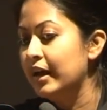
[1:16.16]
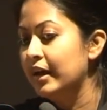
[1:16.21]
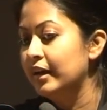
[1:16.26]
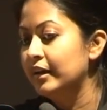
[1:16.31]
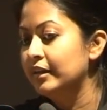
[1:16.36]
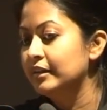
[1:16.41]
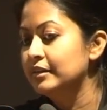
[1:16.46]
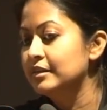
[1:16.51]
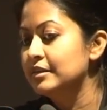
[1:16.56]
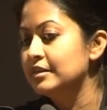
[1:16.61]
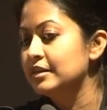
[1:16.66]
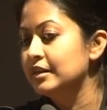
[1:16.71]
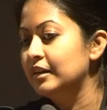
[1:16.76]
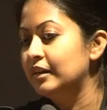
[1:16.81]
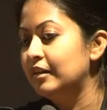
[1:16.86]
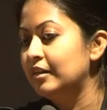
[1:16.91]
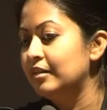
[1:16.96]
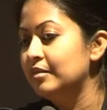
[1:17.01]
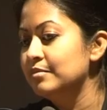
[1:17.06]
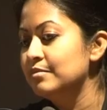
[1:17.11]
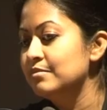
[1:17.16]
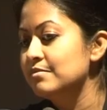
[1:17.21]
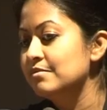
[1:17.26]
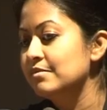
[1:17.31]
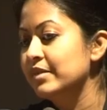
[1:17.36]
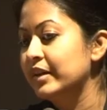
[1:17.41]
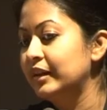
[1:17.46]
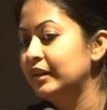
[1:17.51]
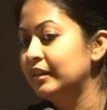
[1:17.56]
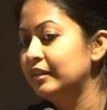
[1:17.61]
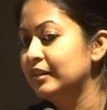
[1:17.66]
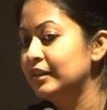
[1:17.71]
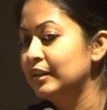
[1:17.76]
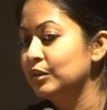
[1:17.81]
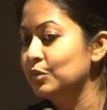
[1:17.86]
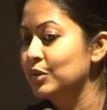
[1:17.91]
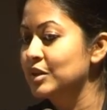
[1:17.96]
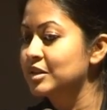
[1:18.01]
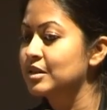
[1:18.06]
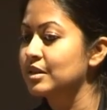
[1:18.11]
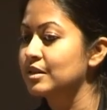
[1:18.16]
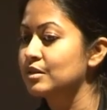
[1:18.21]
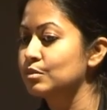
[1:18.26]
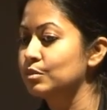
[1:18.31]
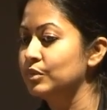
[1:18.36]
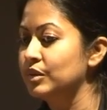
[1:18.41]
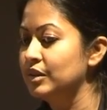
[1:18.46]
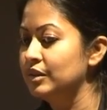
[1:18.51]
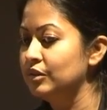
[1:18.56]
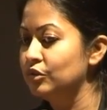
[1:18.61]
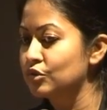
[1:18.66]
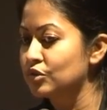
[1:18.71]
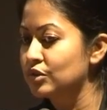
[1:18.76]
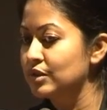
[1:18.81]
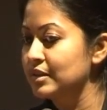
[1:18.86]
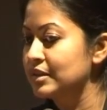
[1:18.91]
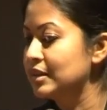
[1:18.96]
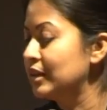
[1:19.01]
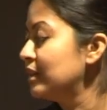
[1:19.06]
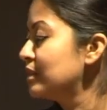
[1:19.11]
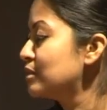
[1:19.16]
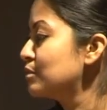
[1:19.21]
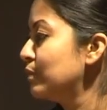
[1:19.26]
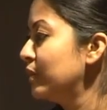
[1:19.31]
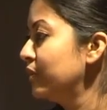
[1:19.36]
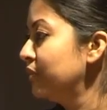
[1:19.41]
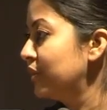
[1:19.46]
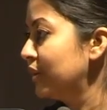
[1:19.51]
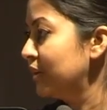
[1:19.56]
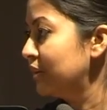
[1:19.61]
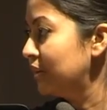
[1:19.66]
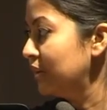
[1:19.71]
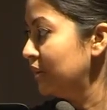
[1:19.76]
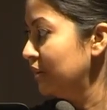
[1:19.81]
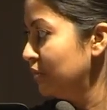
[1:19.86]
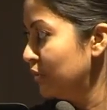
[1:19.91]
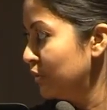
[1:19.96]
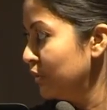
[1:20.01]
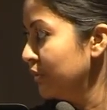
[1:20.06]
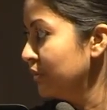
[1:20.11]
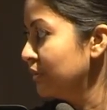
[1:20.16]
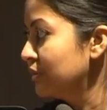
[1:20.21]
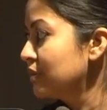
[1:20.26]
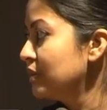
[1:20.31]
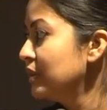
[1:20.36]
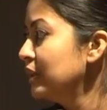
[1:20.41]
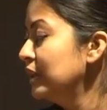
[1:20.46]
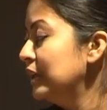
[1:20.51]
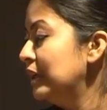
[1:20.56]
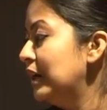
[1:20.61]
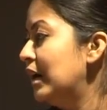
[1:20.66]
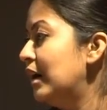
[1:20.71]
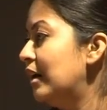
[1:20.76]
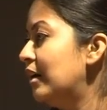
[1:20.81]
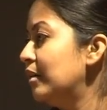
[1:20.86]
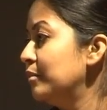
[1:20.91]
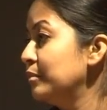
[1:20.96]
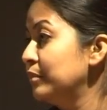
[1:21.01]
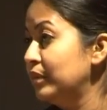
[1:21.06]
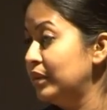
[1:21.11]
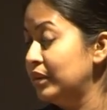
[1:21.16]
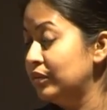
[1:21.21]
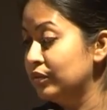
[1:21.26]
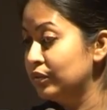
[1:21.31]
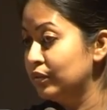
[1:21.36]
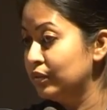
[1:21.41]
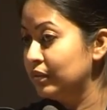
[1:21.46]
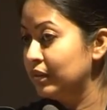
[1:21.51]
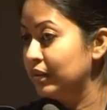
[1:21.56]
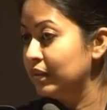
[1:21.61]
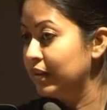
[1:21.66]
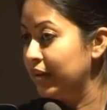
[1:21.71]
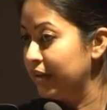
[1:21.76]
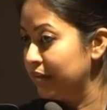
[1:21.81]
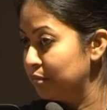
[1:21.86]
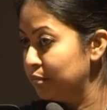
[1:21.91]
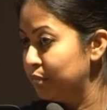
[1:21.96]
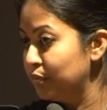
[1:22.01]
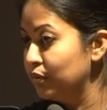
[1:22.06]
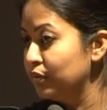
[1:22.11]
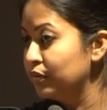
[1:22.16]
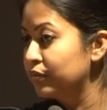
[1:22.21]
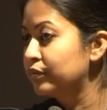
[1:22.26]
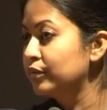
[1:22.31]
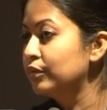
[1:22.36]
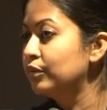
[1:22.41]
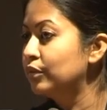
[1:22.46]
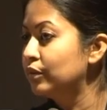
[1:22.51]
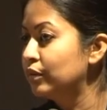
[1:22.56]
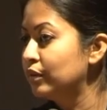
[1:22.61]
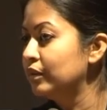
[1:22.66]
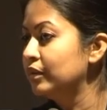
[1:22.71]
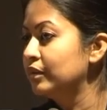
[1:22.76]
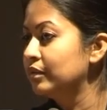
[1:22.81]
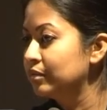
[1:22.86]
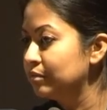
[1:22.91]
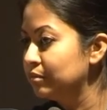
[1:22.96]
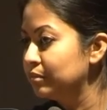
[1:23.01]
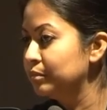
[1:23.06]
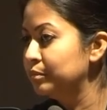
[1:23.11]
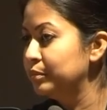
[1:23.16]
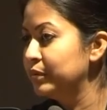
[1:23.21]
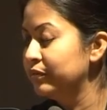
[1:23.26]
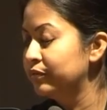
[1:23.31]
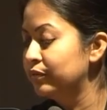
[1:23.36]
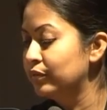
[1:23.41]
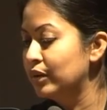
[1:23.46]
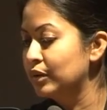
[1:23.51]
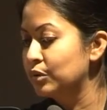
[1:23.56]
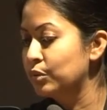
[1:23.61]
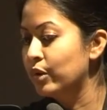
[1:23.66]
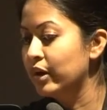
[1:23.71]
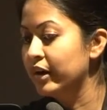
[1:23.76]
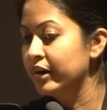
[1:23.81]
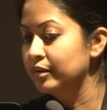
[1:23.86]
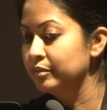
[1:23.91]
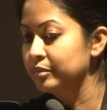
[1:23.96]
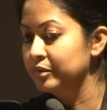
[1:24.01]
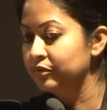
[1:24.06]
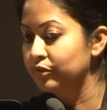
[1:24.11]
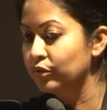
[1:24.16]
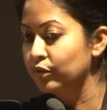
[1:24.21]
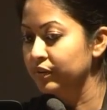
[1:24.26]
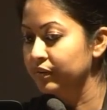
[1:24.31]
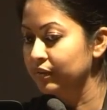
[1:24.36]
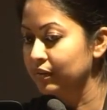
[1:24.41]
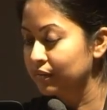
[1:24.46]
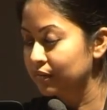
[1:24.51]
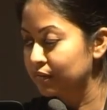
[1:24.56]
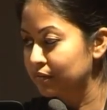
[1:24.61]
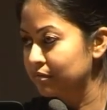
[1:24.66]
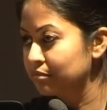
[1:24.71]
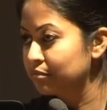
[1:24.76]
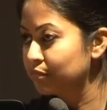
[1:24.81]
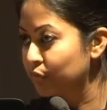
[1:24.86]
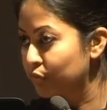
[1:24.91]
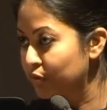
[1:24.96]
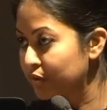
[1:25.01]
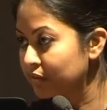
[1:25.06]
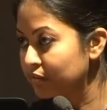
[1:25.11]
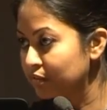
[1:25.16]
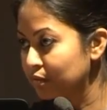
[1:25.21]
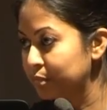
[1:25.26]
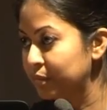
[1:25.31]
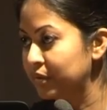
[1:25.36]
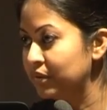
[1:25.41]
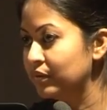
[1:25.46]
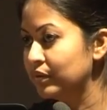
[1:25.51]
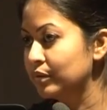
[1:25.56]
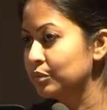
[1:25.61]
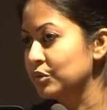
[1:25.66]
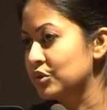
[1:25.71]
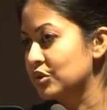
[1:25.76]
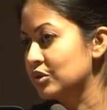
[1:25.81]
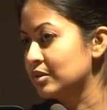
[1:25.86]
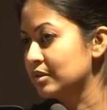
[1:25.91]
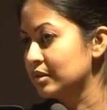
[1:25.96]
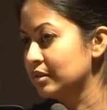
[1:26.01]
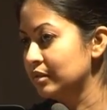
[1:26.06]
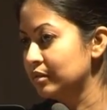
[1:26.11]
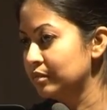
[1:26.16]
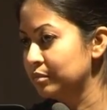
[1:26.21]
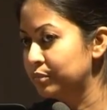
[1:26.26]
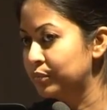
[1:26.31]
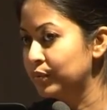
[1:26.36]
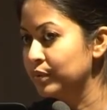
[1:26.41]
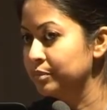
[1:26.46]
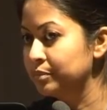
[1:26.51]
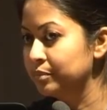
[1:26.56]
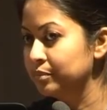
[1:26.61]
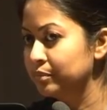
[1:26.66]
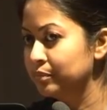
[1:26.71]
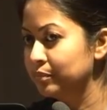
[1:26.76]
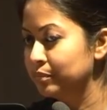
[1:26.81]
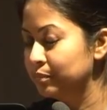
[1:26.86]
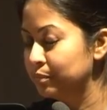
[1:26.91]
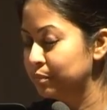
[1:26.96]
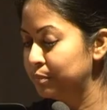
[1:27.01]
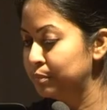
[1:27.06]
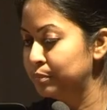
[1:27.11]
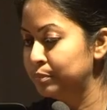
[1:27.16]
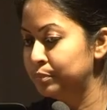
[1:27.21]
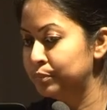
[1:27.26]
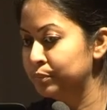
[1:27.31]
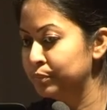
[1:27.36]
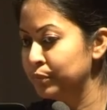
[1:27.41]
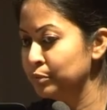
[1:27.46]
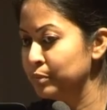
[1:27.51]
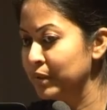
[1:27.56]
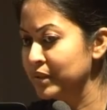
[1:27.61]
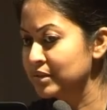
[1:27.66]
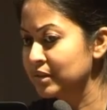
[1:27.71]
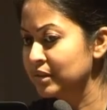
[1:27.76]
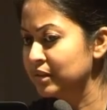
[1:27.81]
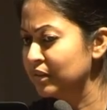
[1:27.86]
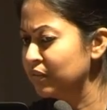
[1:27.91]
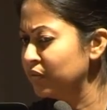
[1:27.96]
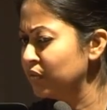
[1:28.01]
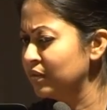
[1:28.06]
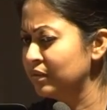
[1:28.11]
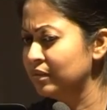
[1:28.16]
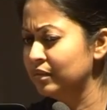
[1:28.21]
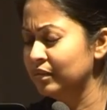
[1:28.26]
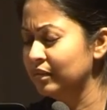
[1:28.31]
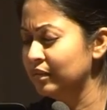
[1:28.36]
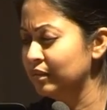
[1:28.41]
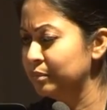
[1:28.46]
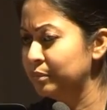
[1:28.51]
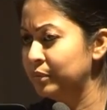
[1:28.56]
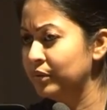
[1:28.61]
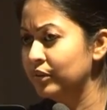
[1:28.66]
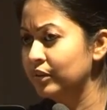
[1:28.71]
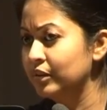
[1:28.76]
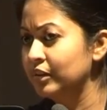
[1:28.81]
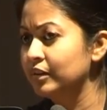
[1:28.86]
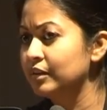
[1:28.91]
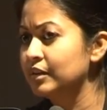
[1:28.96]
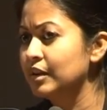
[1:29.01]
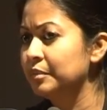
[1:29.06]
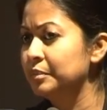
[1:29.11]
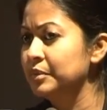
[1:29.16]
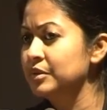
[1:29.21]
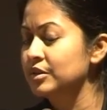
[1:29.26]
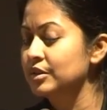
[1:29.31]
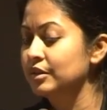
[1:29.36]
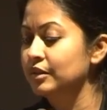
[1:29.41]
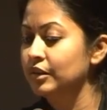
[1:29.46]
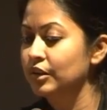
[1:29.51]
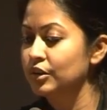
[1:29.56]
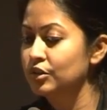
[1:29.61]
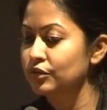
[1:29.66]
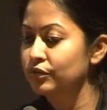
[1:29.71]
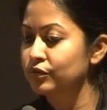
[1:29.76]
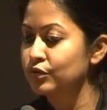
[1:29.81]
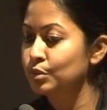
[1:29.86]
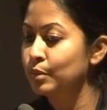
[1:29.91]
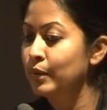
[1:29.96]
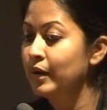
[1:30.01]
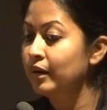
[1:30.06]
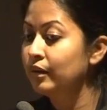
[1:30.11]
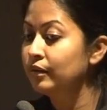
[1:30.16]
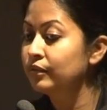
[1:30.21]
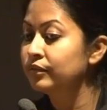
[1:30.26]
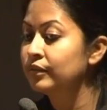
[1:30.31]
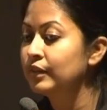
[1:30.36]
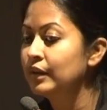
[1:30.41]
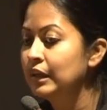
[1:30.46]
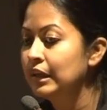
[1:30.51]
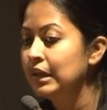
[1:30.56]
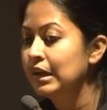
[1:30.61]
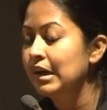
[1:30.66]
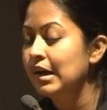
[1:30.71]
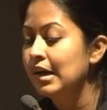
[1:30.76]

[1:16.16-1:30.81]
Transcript: and in linguistics we usually say it's one that they learn either at birth or acquired before the critical period, which is the pubescent period up until the age of 12.